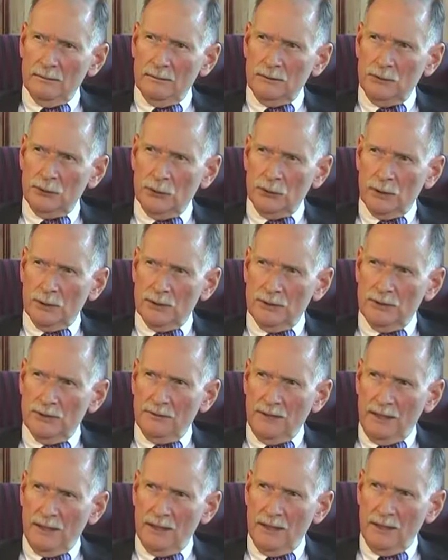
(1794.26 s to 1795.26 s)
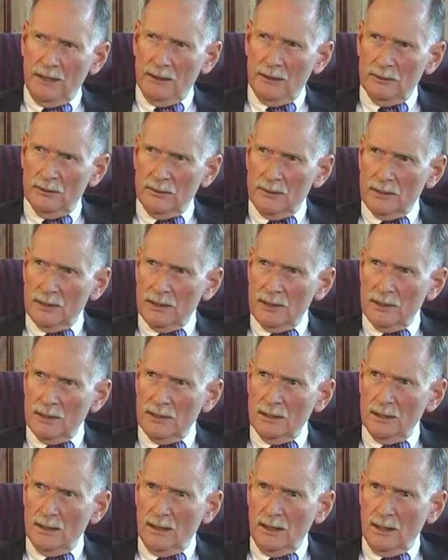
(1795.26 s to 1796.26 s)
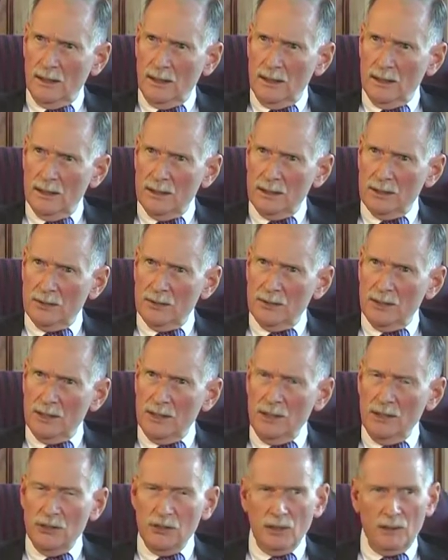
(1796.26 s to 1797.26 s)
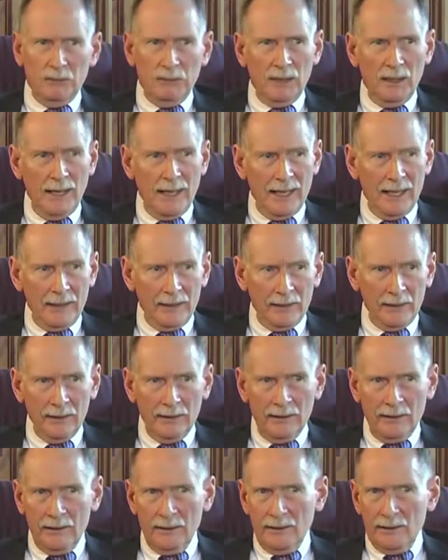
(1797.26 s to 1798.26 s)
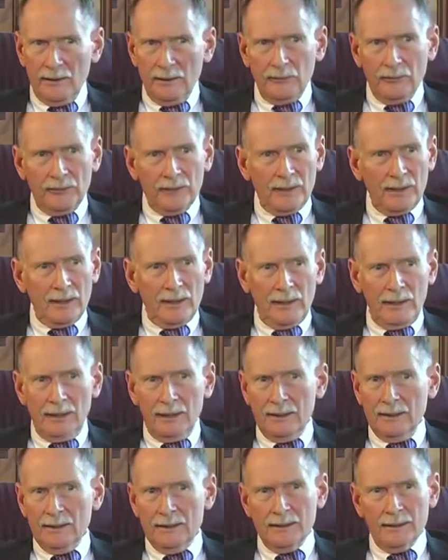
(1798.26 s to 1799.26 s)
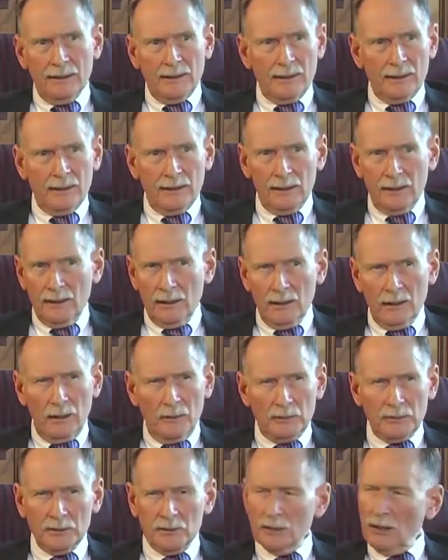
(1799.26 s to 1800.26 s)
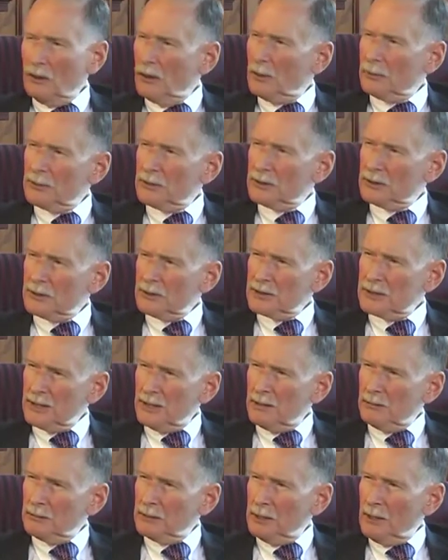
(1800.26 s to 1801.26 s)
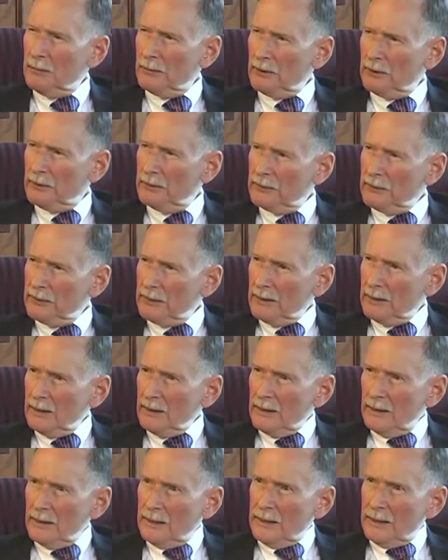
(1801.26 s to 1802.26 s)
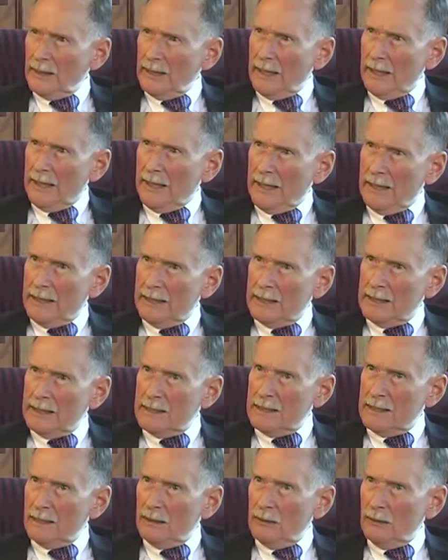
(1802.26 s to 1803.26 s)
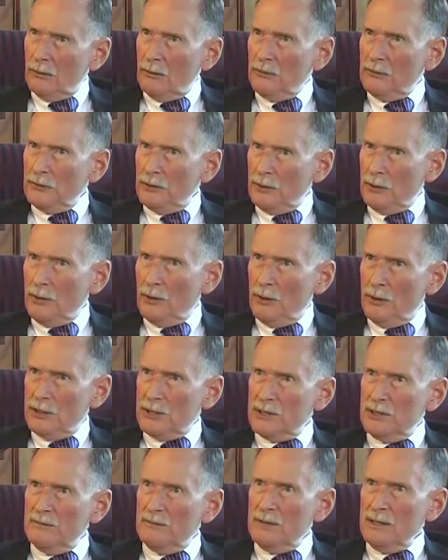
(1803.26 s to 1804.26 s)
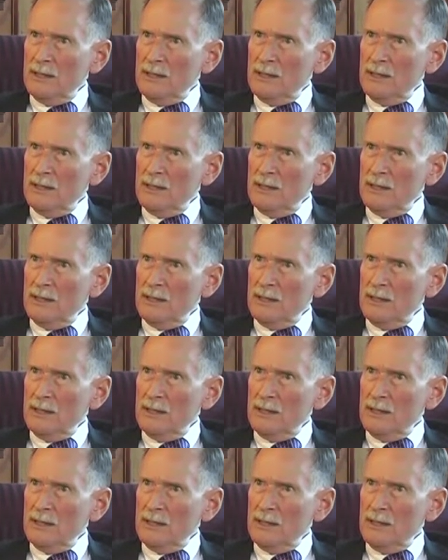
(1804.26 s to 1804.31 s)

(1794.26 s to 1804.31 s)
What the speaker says: George Vecchione's strategic planner, and a couple carpenters and a plumber. And over the course of a